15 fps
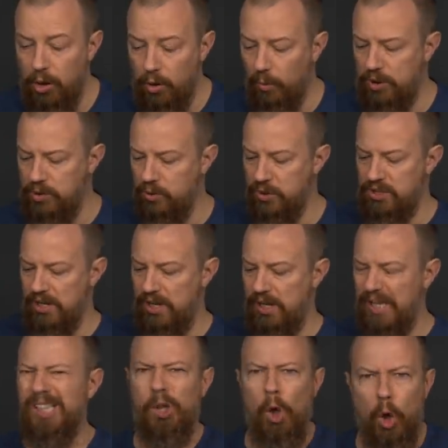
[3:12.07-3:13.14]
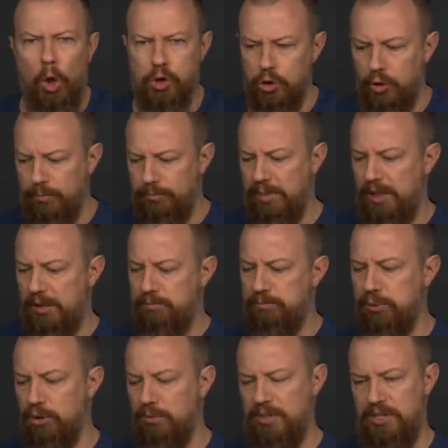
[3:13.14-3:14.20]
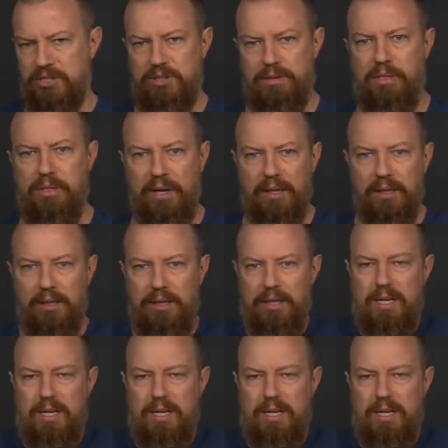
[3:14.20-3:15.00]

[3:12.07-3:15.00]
which was a larger, big bulbous thing.